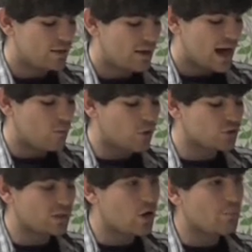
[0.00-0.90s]
And
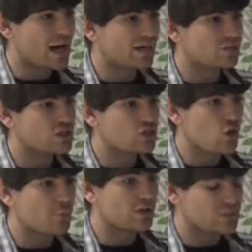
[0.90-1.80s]
once we got back, she
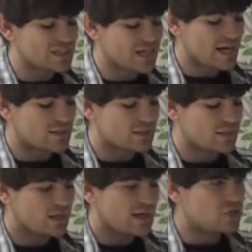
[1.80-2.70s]
stopped me on the stairs.
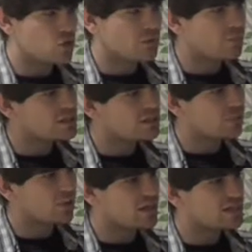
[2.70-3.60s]
It took me by
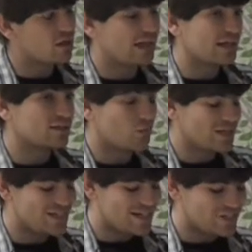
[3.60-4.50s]
surprise. I had no
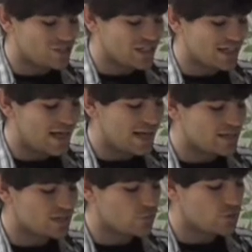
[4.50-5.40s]
idea that she
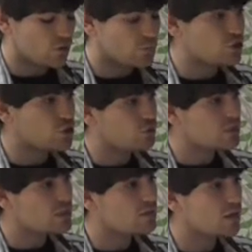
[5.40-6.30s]
cared. It was an
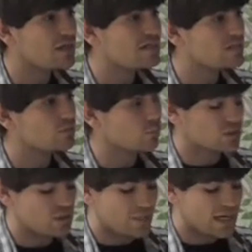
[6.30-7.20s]
opportunity that I didn't
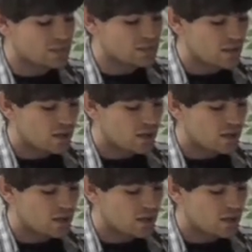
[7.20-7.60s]
want to miss.